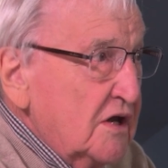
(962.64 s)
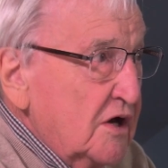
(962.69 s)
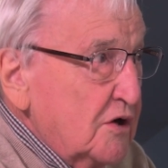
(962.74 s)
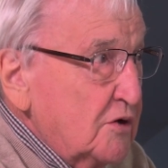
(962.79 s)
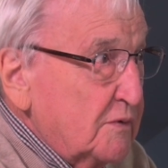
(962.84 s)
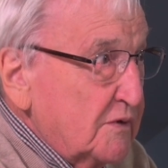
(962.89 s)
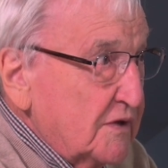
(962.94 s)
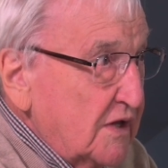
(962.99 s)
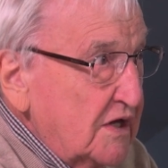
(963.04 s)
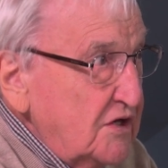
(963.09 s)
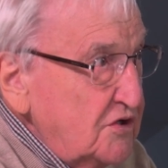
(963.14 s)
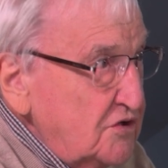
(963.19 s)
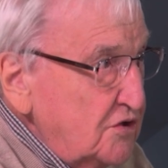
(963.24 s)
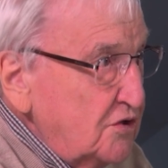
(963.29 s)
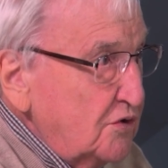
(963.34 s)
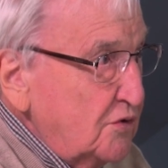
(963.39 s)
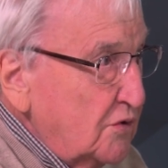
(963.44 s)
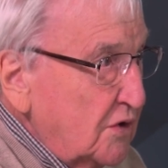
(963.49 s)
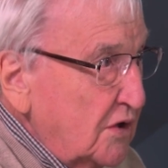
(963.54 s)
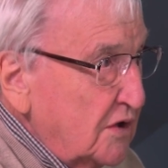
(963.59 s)
know, but they
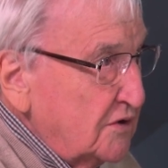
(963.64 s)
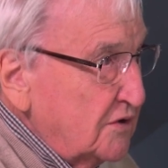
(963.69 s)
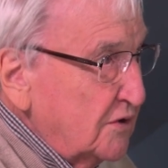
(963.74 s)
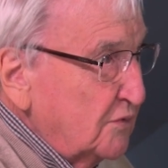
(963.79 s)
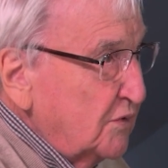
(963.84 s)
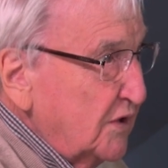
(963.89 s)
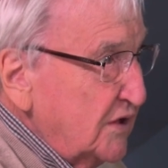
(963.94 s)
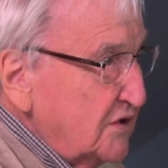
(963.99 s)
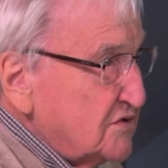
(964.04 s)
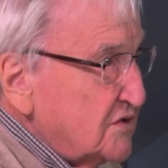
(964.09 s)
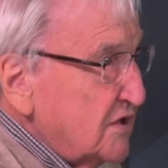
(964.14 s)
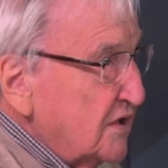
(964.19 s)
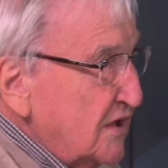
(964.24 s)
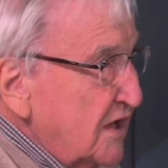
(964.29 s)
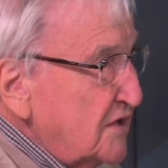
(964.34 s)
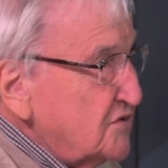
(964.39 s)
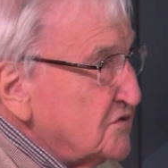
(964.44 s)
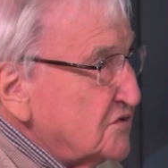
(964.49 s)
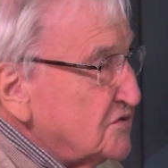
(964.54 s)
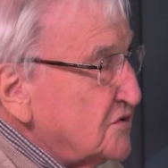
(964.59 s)
knew that the
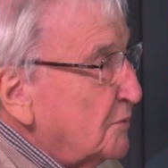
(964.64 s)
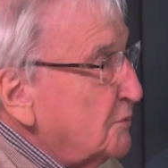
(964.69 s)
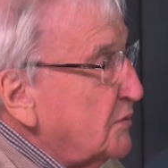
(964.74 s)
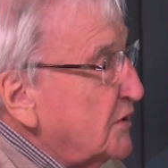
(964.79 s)
engine stopped,